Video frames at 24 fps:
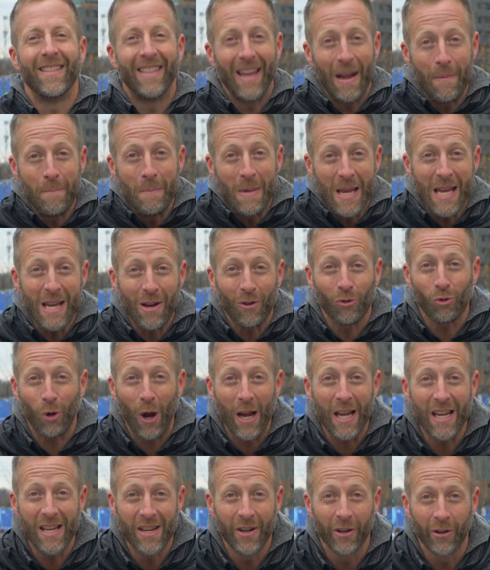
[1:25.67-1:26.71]
They meet
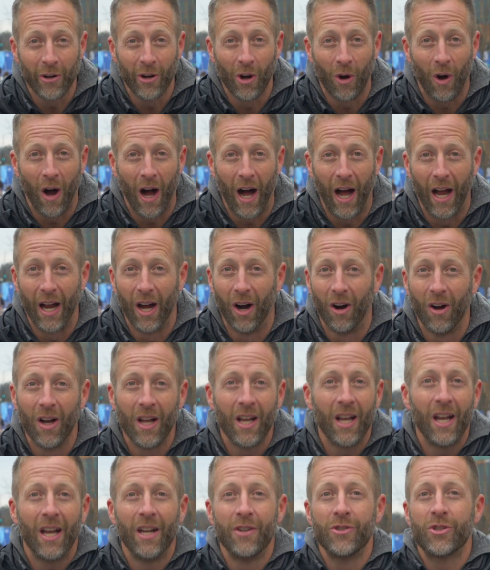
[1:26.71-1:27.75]
right here in Ohio
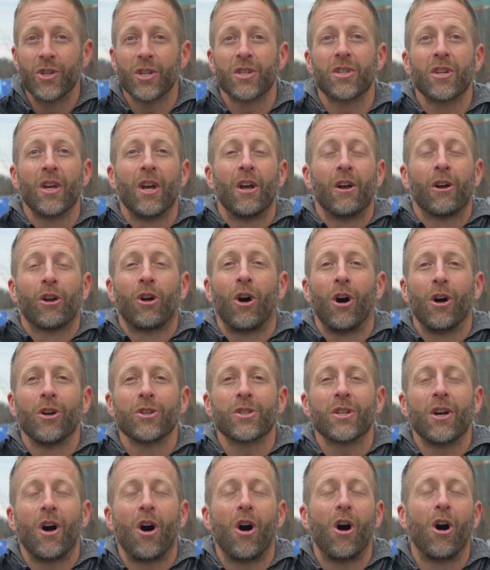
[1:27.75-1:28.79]
and just
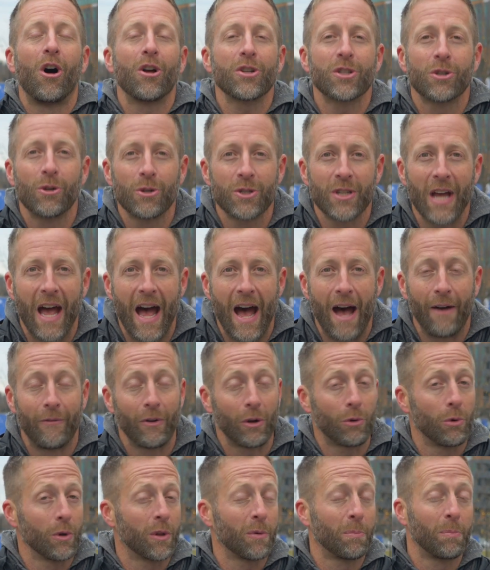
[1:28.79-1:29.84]
cause all sorts of
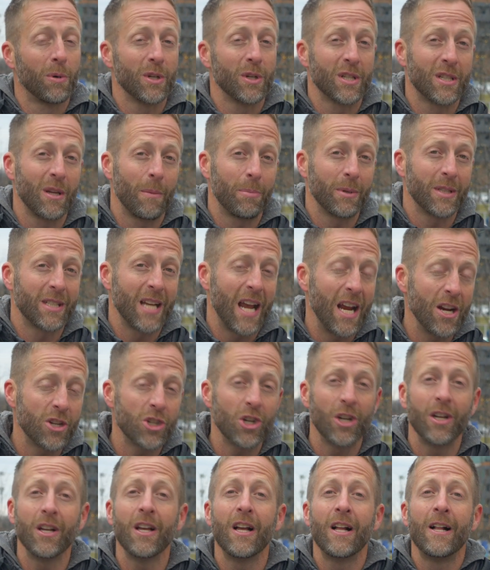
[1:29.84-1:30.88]
havoc with
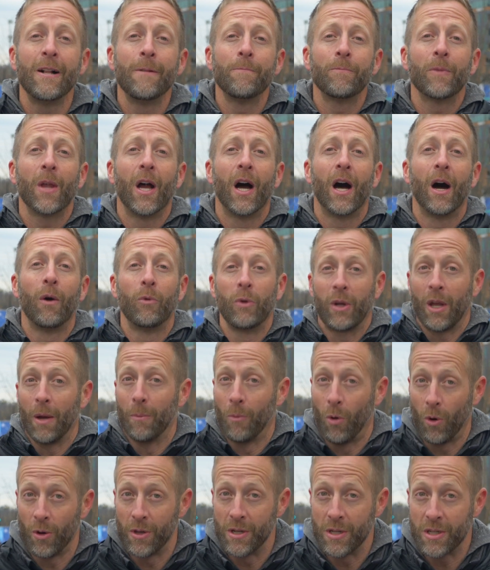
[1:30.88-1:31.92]
precipitation. We get
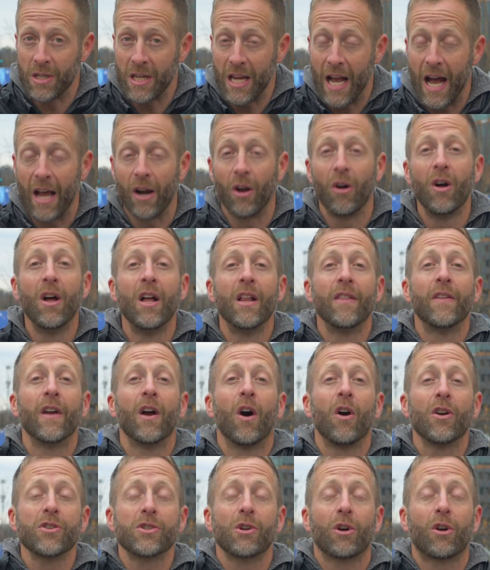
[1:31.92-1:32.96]
more than Seattle. They
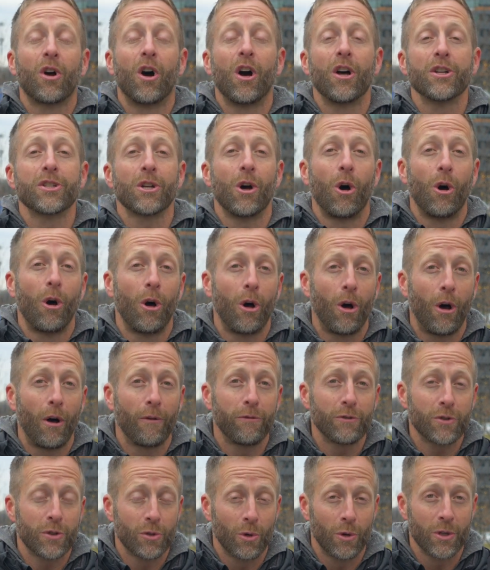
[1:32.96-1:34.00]
also cause all
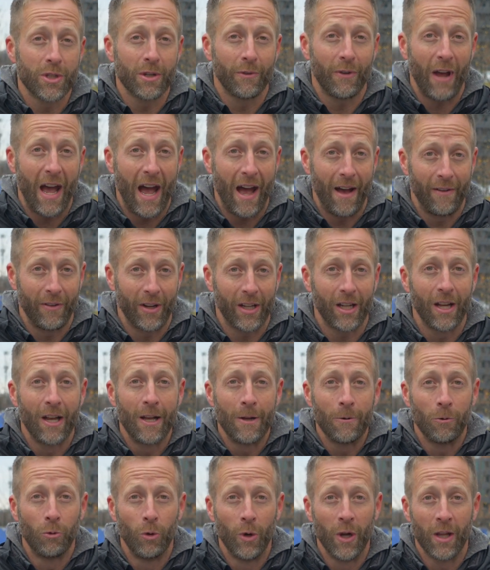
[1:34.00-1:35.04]
sorts of havoc
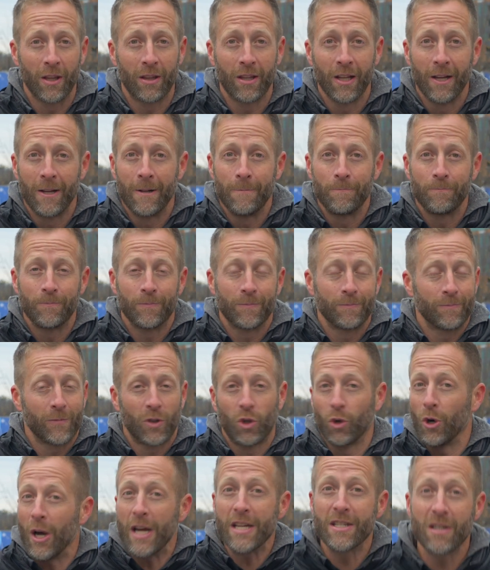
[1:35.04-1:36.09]
with
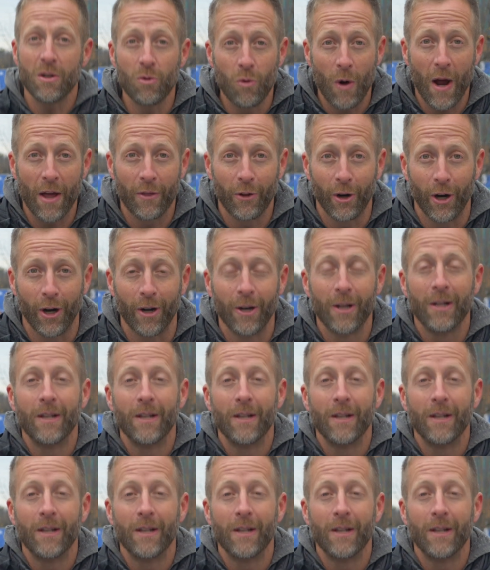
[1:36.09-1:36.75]
crazy weather.